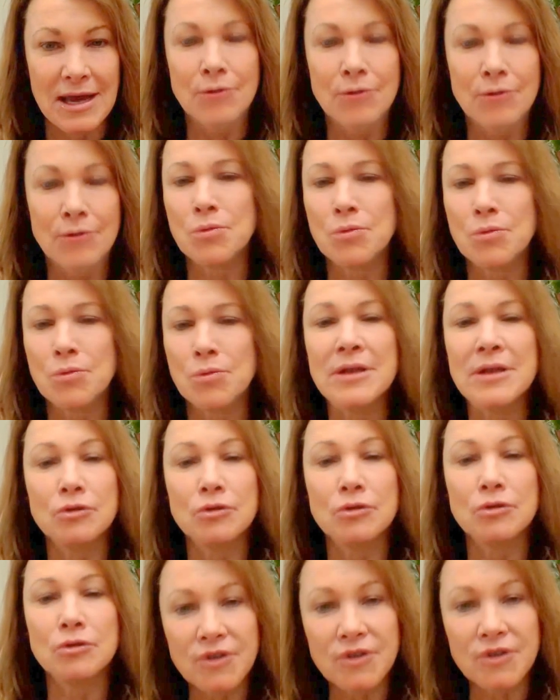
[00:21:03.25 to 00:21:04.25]
And when we
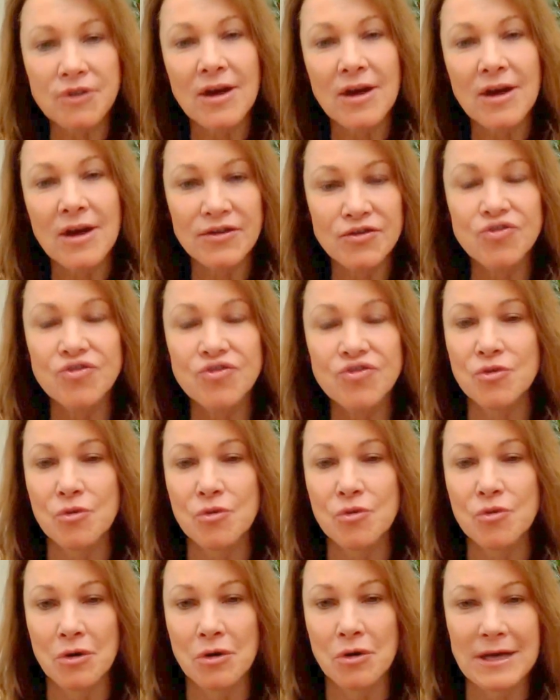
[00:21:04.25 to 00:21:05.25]
lose our estrogen,
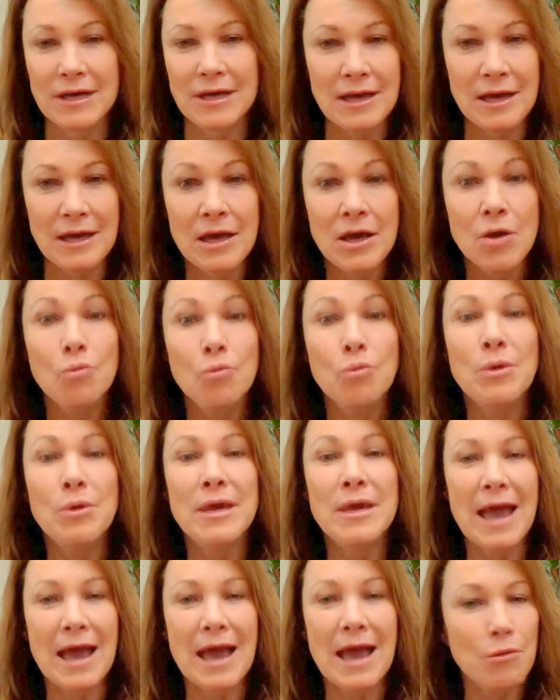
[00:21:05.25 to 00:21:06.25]
Orly,
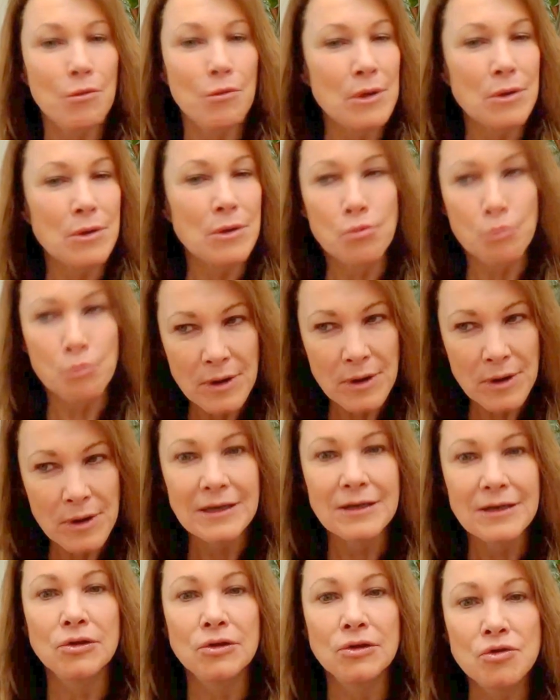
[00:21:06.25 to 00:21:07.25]
we really
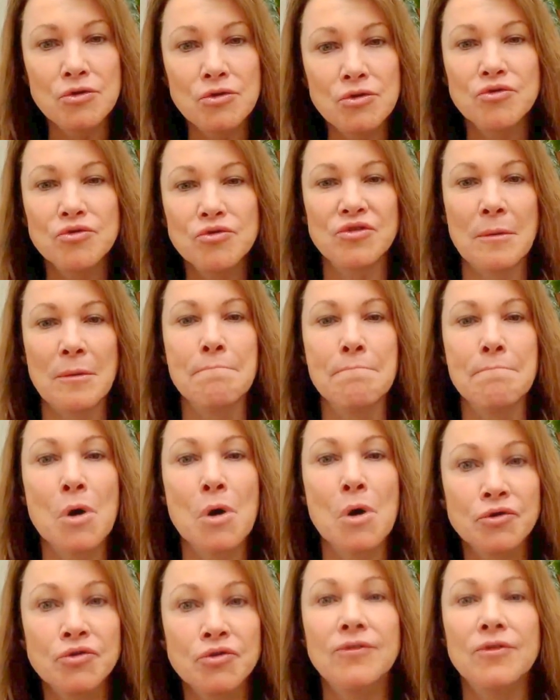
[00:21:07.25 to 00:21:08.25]
lose
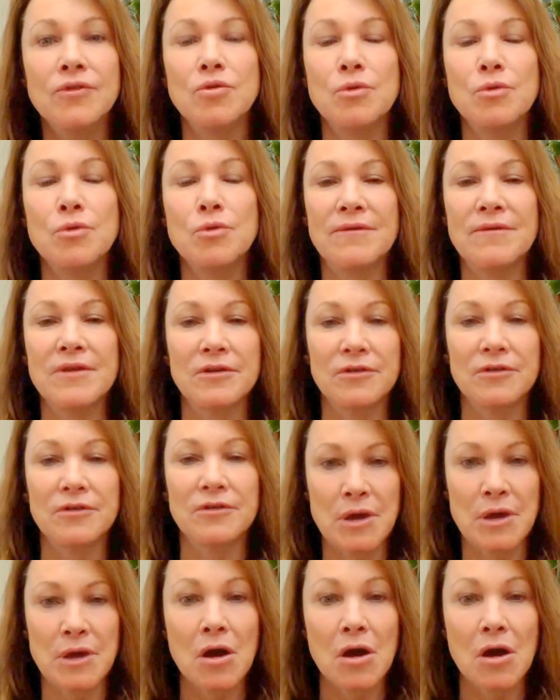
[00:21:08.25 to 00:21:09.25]
most of who we feel that
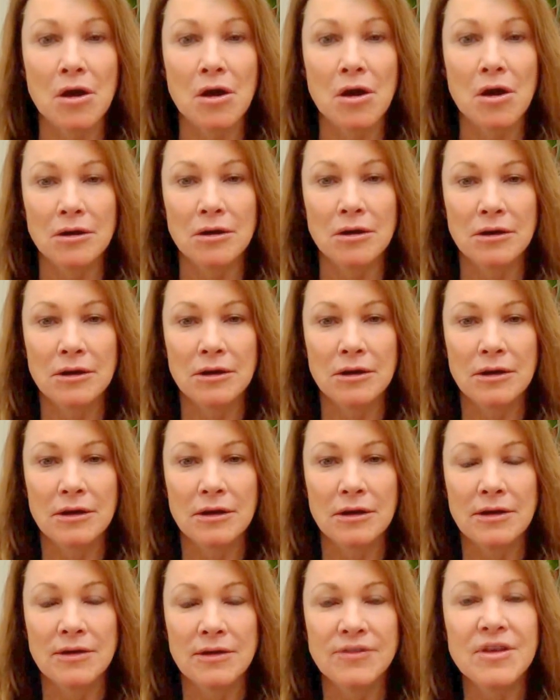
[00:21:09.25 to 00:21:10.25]
we are.
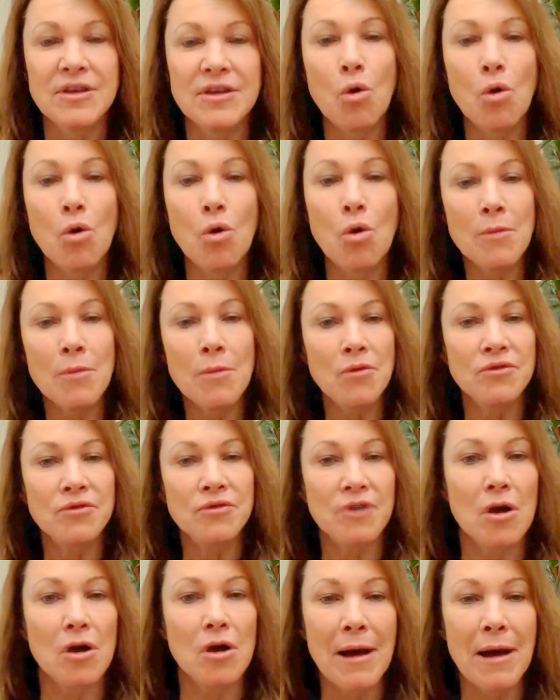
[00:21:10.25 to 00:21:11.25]
See,
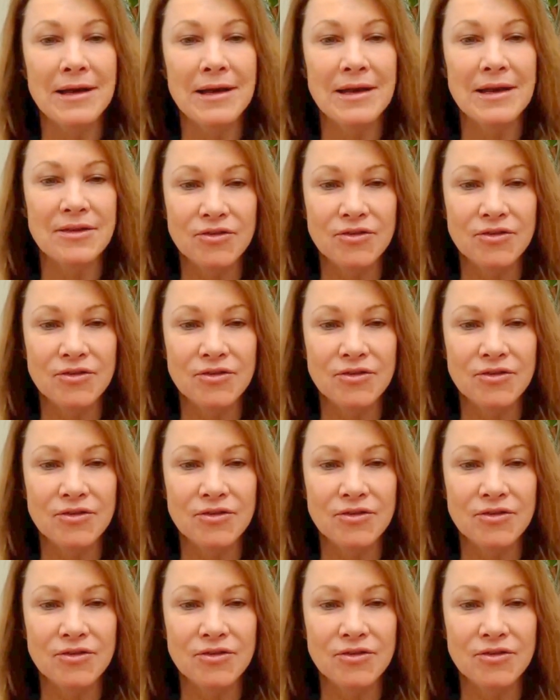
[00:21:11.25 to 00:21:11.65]
hormones are about...